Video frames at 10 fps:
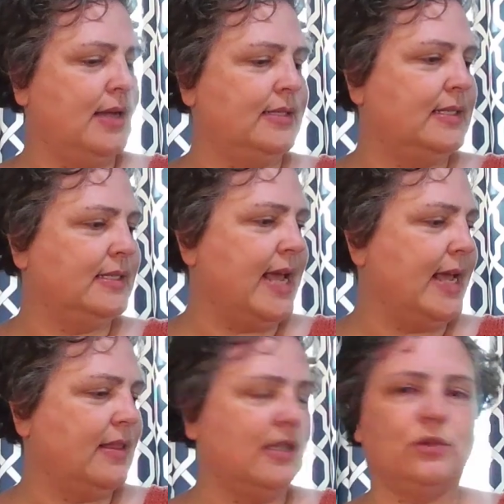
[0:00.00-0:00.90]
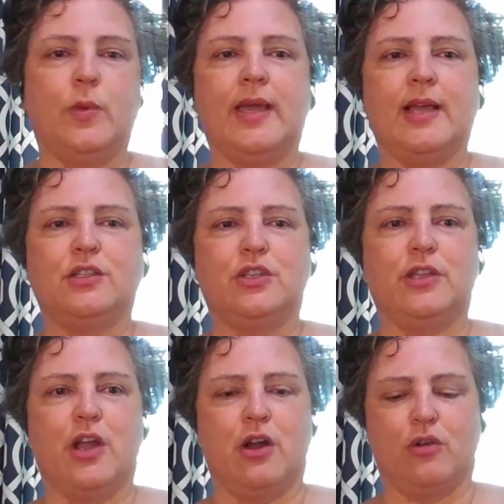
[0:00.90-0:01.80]
uh, didn't take it this weekend
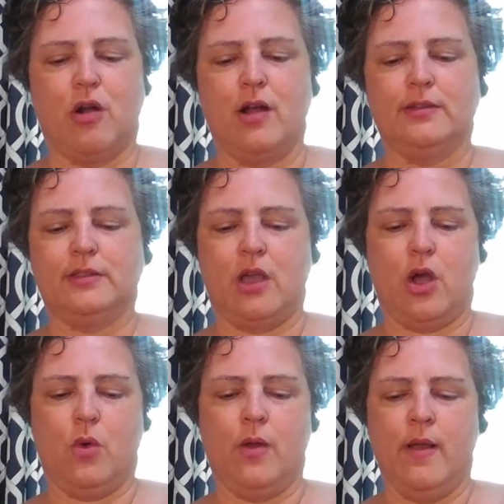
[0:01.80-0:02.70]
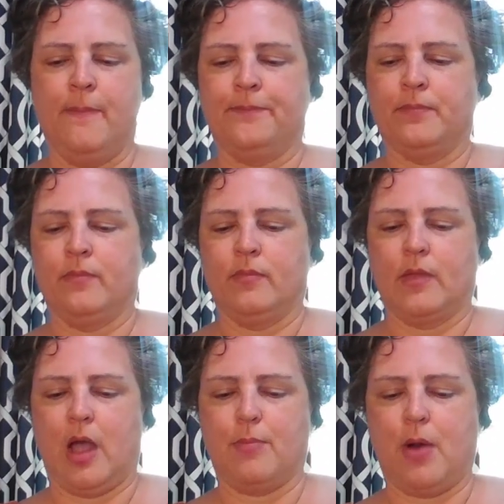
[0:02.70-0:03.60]
to the yarn crawl, so
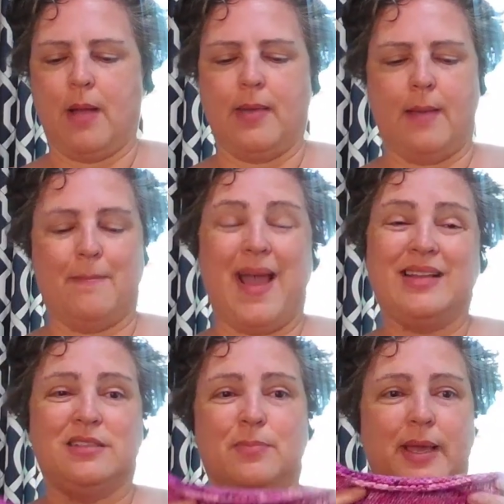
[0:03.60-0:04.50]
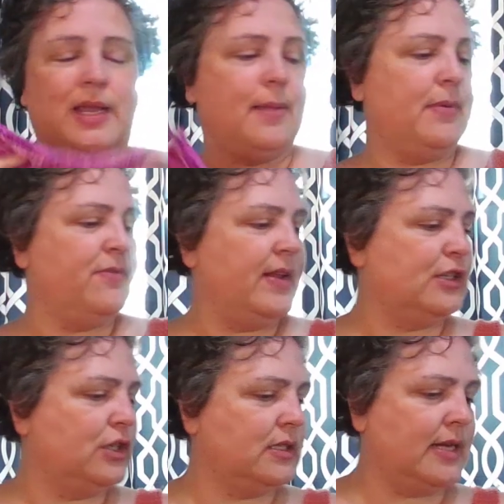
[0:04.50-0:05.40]
I'll probably I might pick it up and
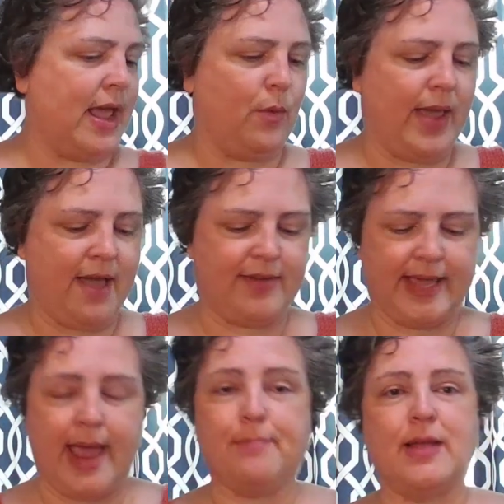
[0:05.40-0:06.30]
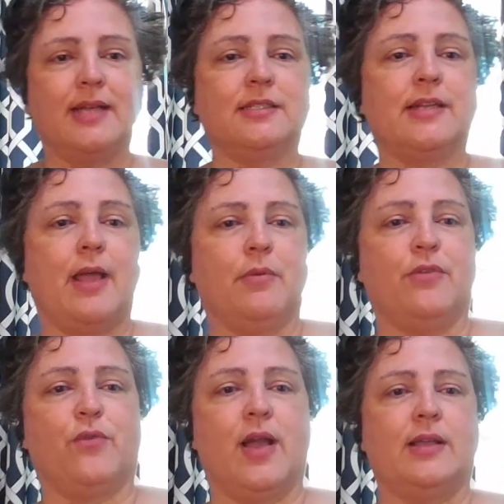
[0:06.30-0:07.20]
finish it today. We have a game night tonight
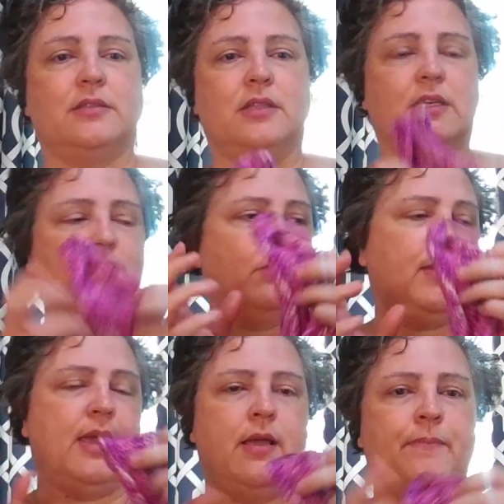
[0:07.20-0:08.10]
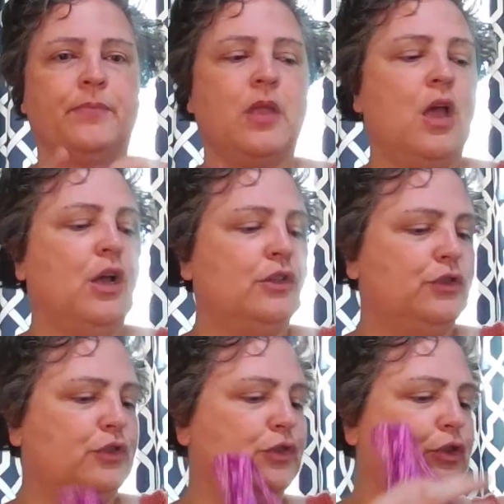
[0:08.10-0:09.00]
with friends, and this would be
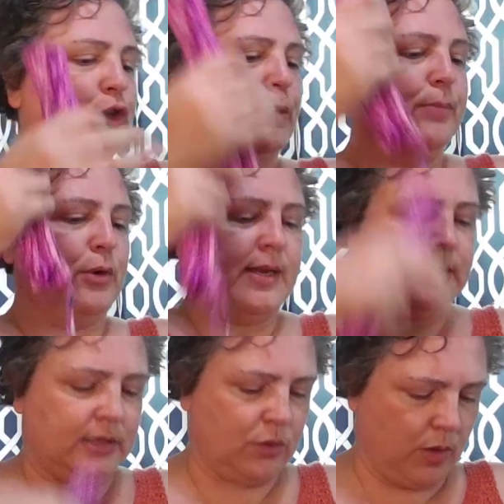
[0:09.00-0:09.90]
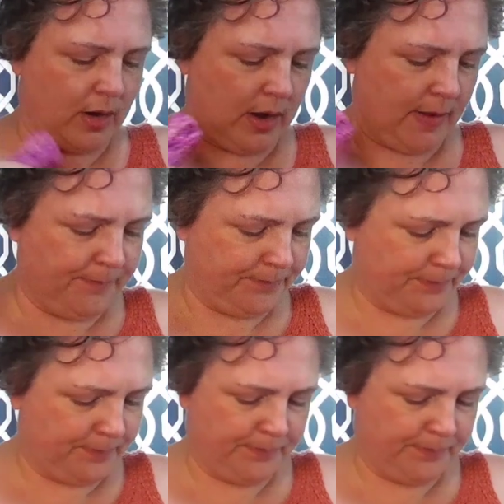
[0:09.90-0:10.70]
super easy to work on.